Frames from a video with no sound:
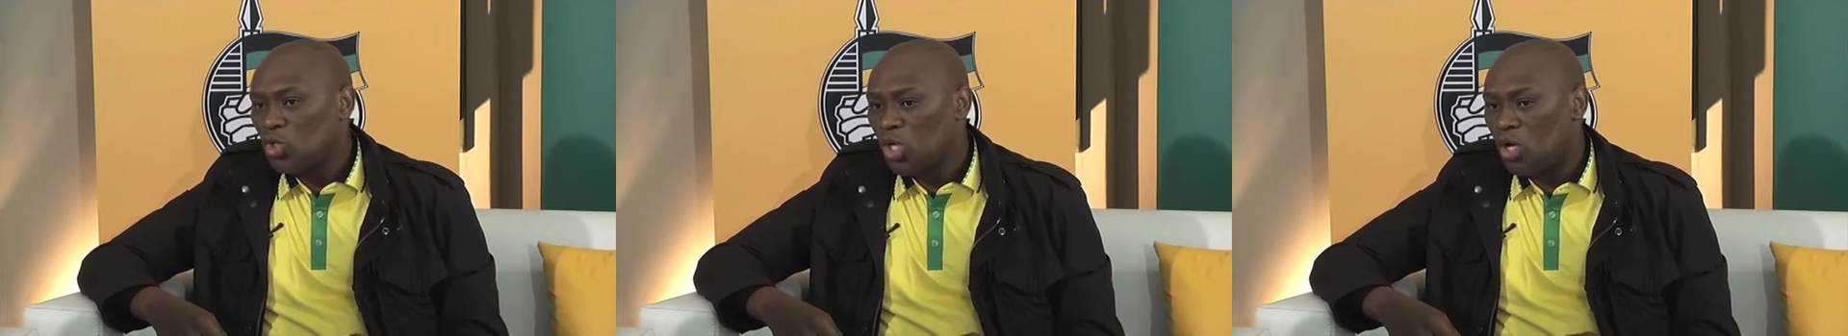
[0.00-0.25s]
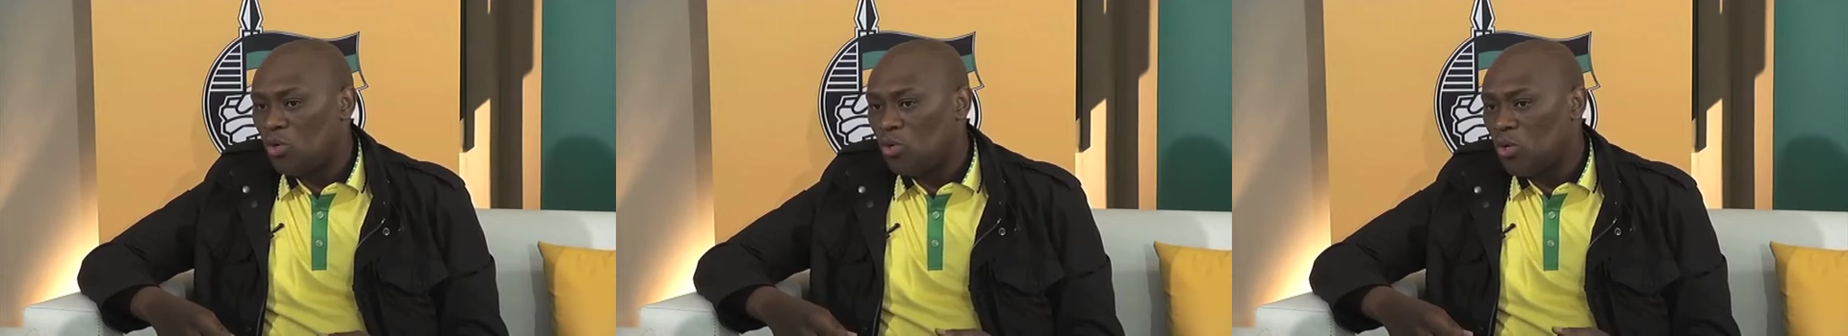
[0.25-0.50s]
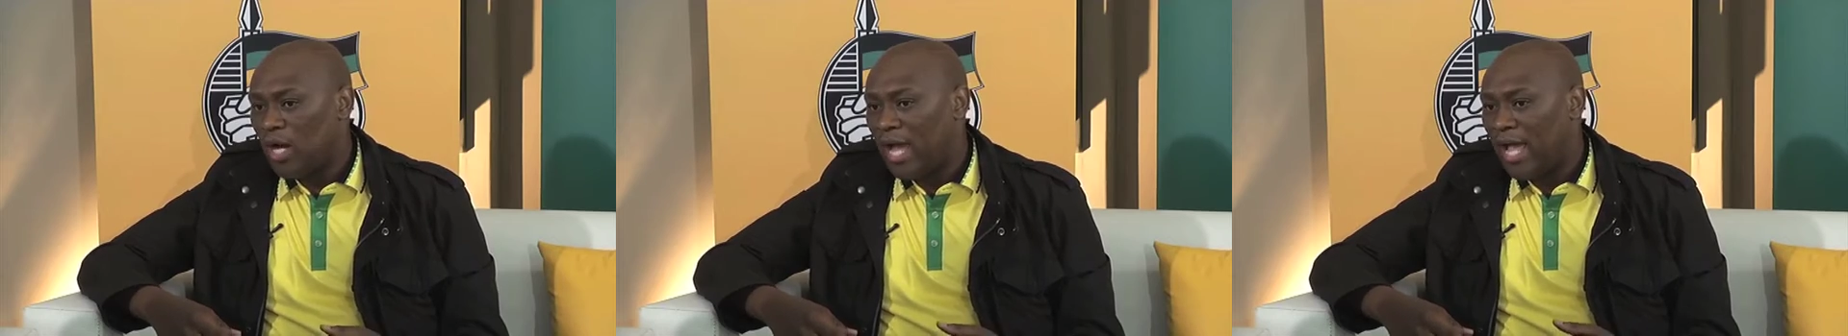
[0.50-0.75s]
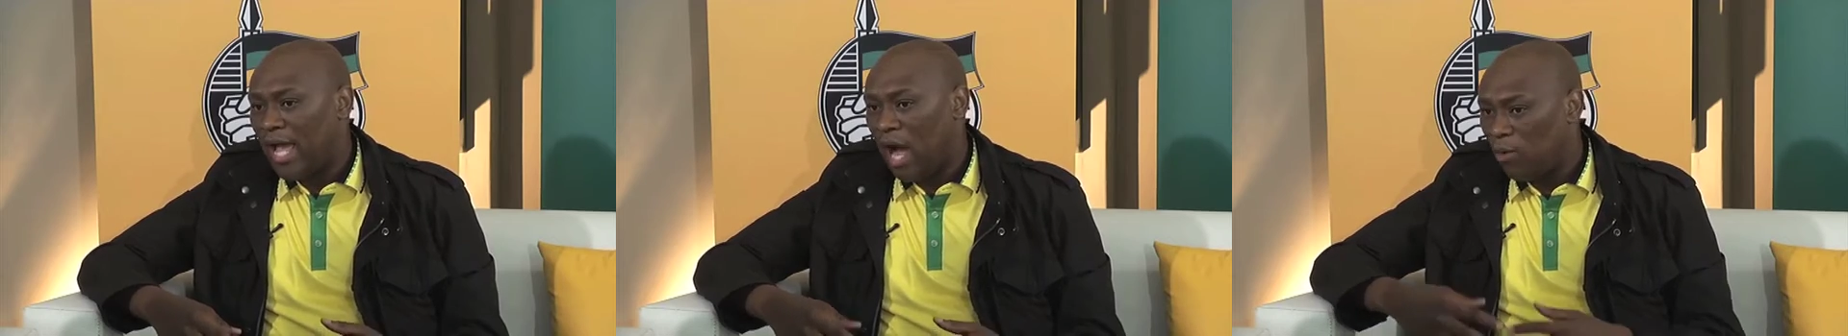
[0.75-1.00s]
So
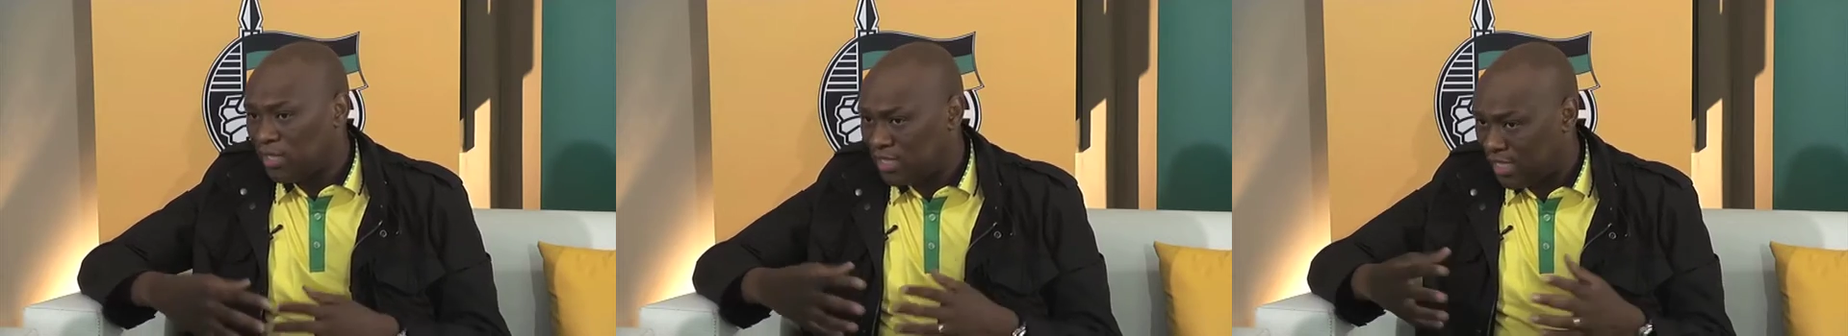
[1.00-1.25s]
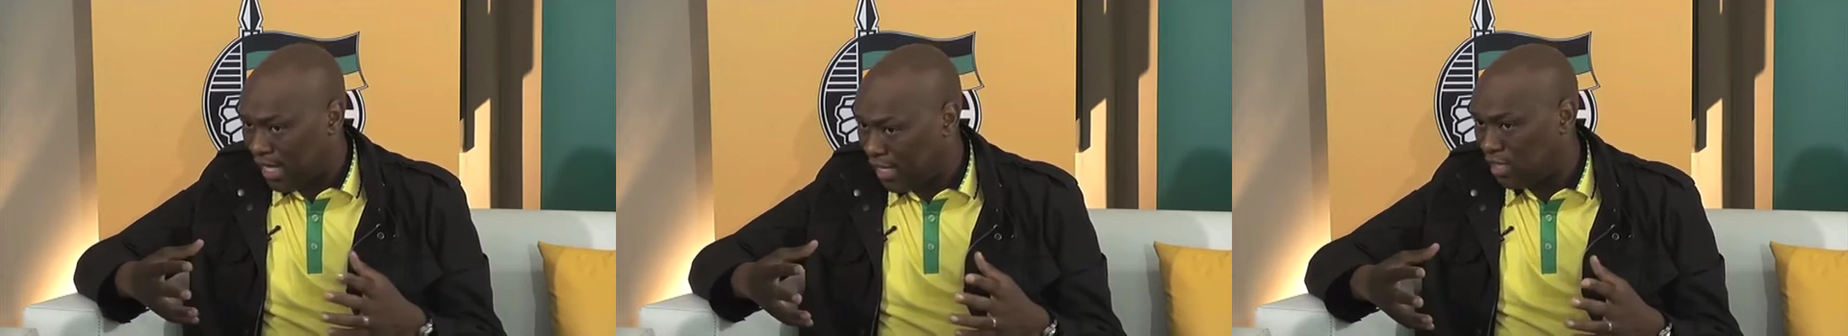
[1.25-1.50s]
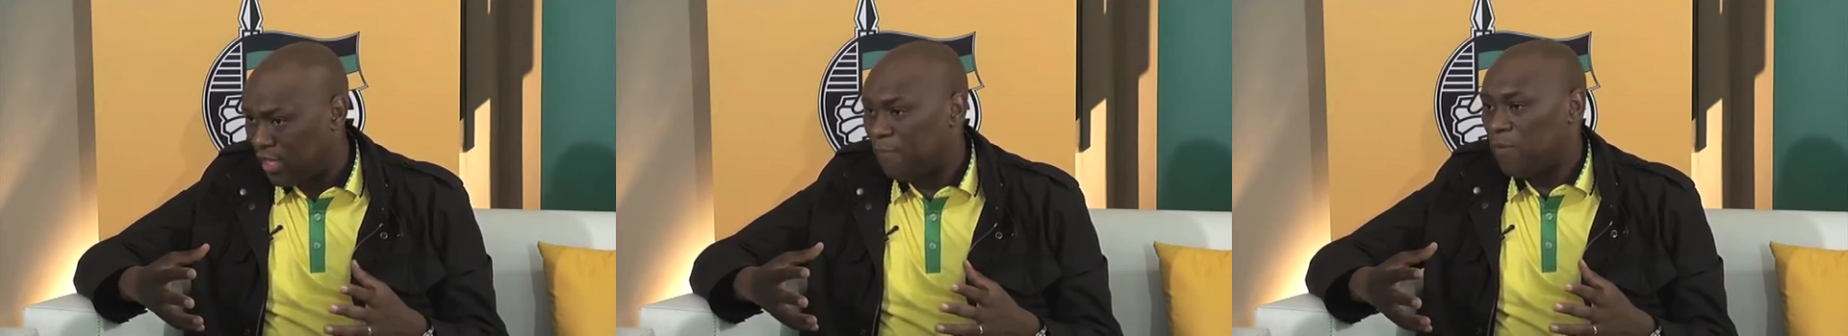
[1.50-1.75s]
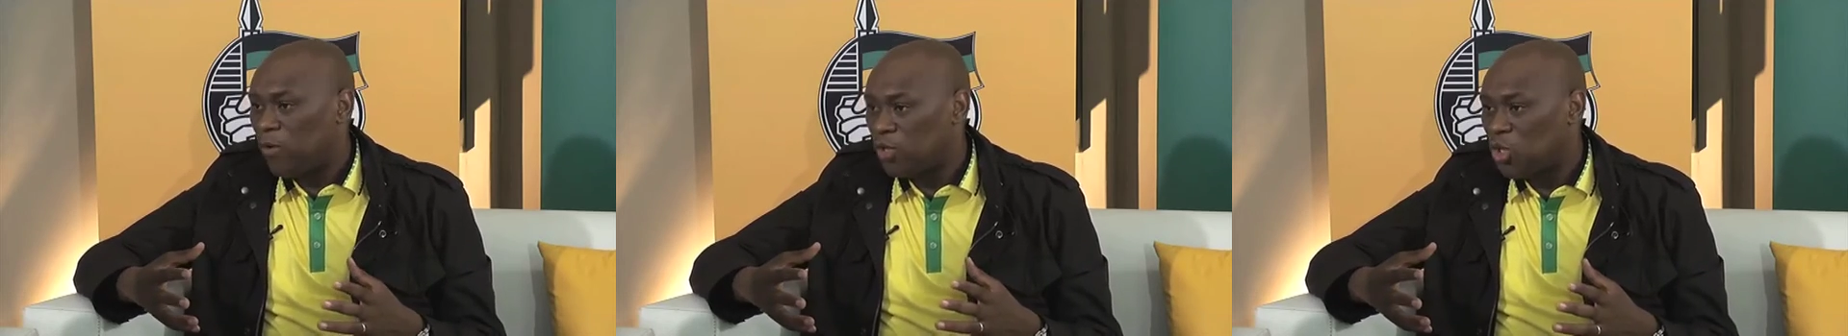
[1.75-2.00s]
I would say,
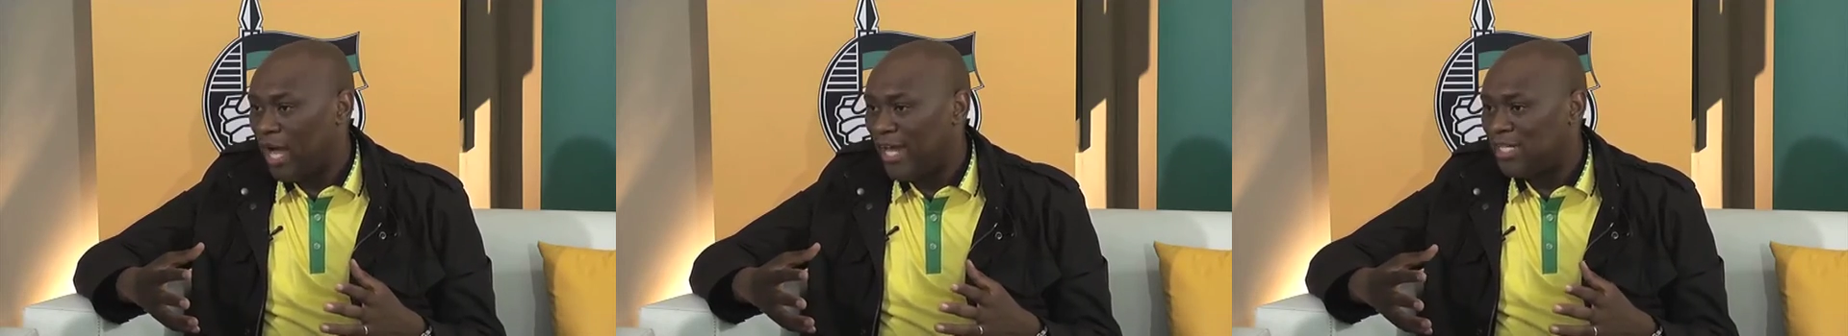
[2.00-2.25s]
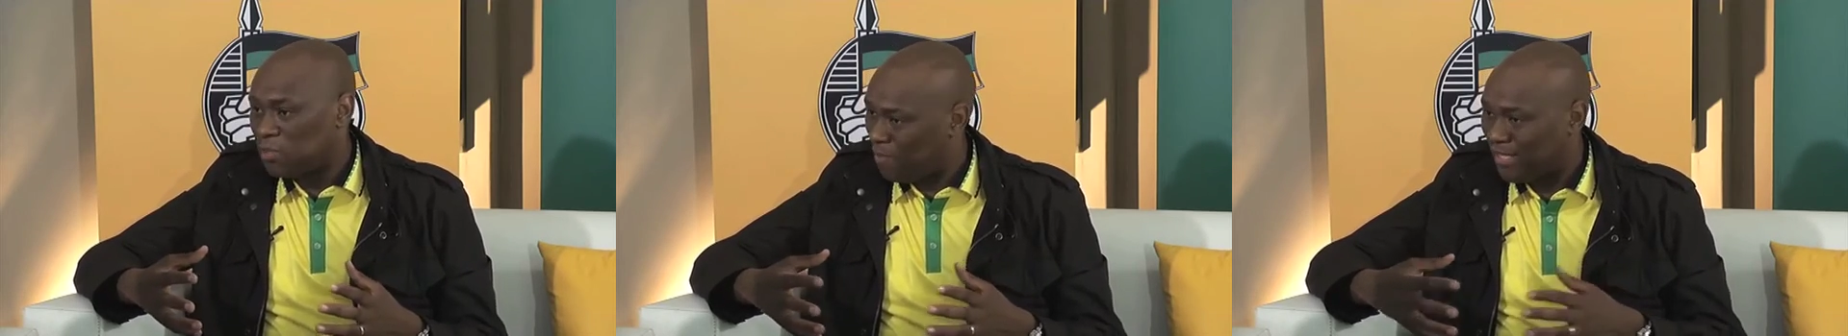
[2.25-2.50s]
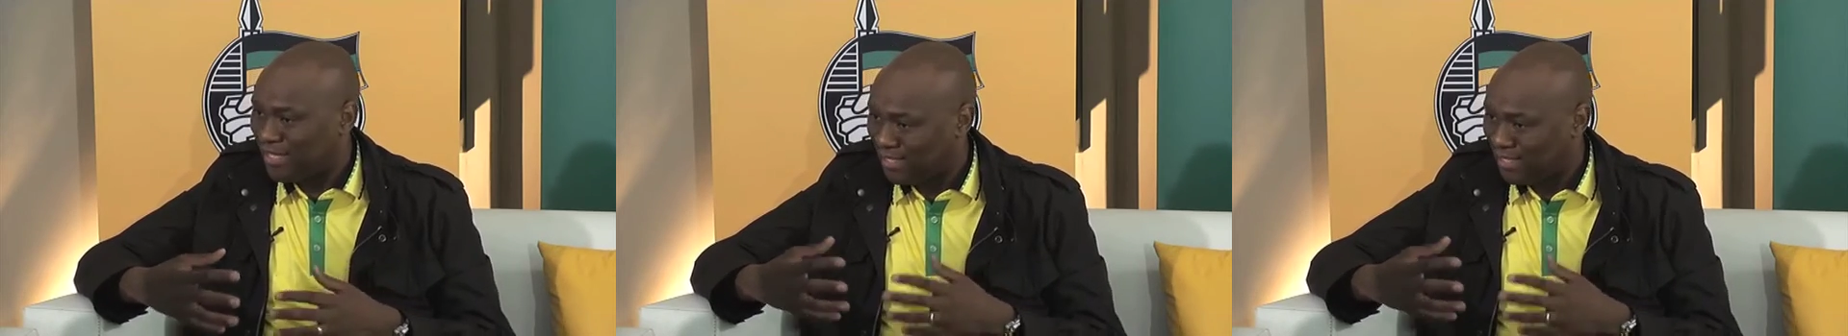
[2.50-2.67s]
rapping on Johannesburg,